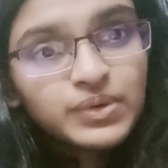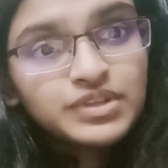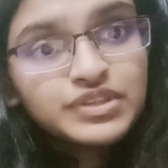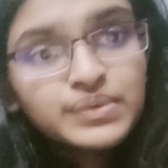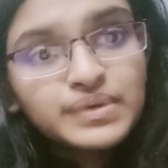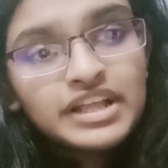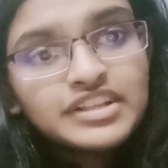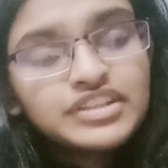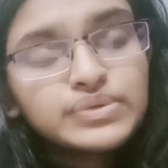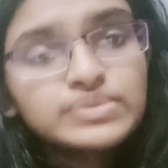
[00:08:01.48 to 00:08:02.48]
you
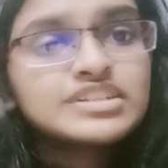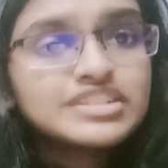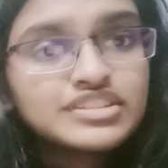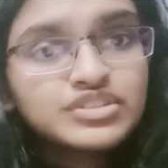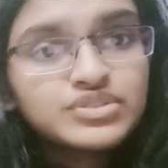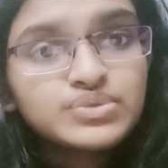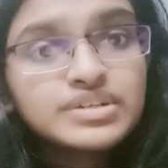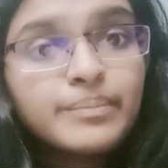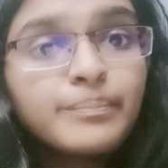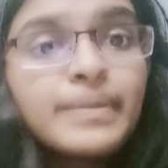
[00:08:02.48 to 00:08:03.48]
can use it to
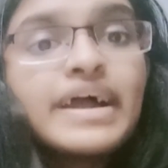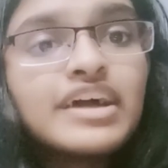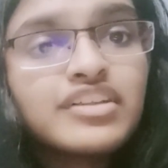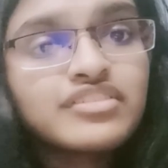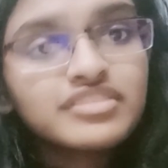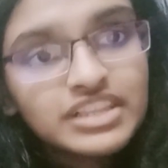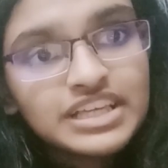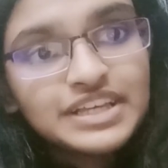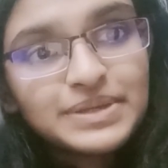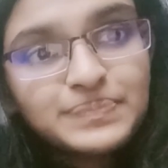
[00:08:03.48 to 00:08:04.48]
compare
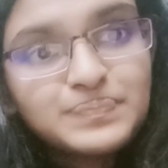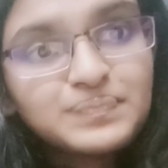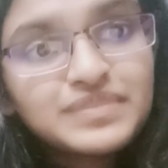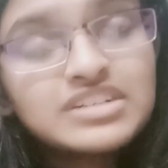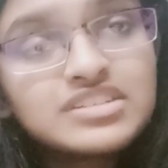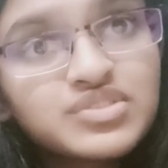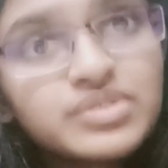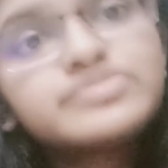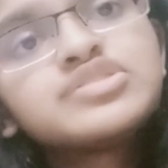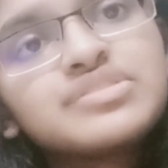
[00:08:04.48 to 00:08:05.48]
the
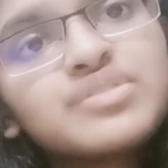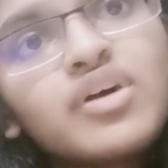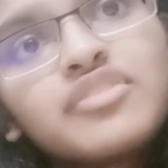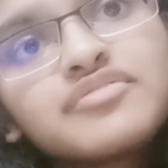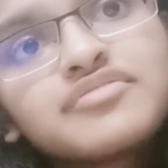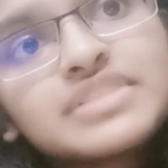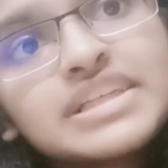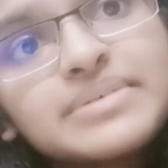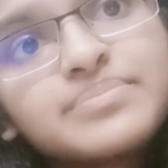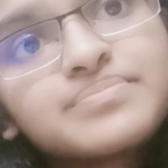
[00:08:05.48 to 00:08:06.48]
description of
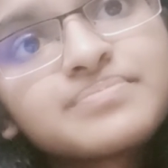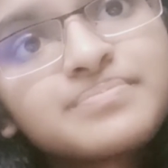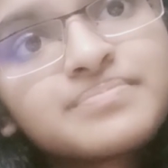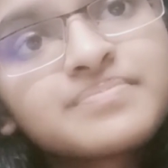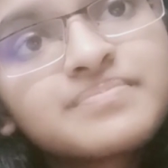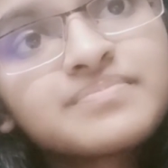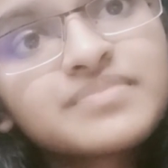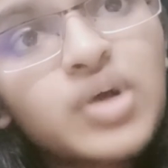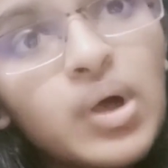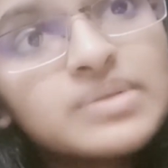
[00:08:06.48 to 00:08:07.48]
the
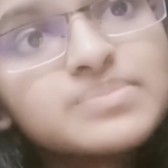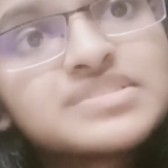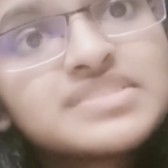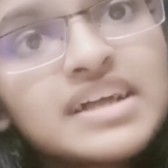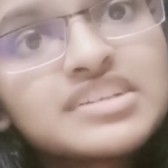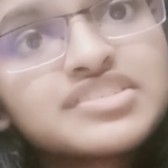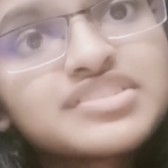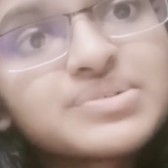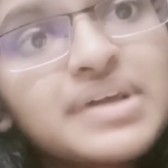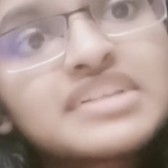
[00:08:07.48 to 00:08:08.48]
columns that
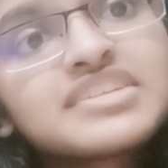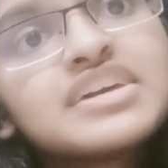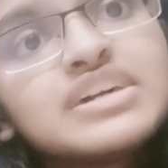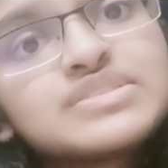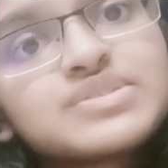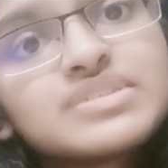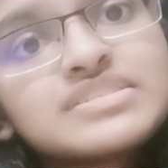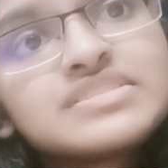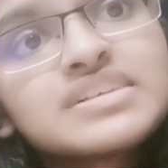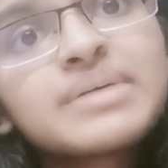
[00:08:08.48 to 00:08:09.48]
you get. So
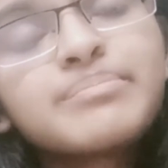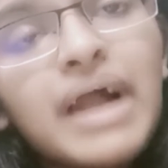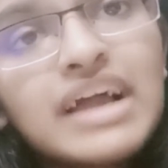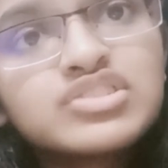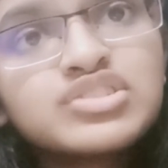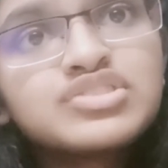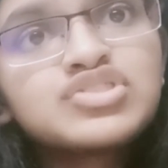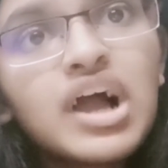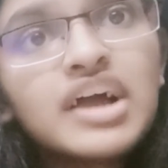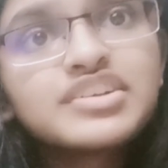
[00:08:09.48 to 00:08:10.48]
this is a comparison
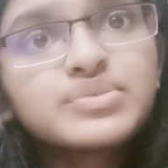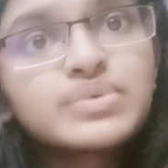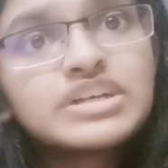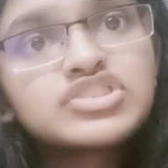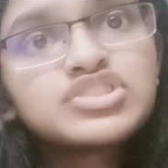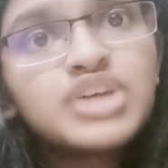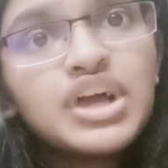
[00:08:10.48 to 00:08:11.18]
chart which